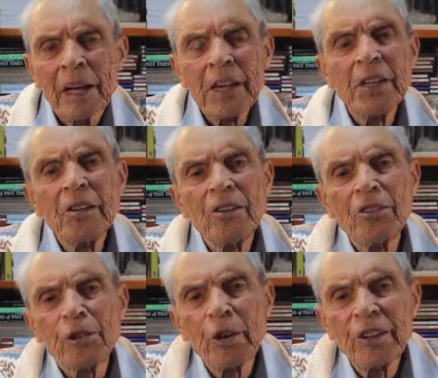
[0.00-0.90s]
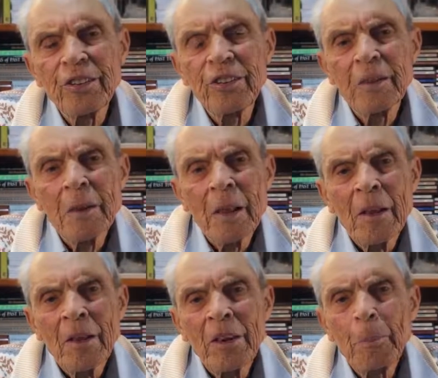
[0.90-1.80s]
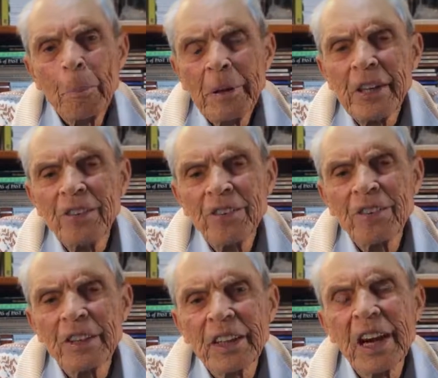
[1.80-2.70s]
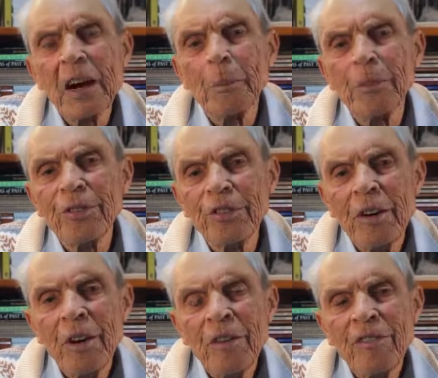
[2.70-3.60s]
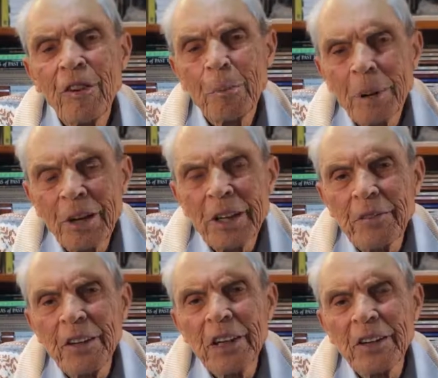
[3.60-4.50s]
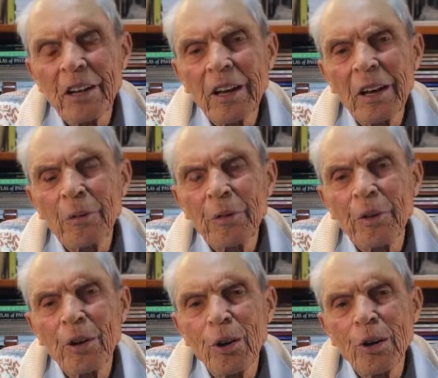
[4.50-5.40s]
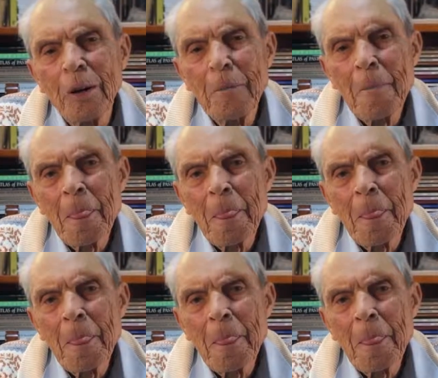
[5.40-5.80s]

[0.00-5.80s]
he didn't stress the peace that comes from believing in the love of God.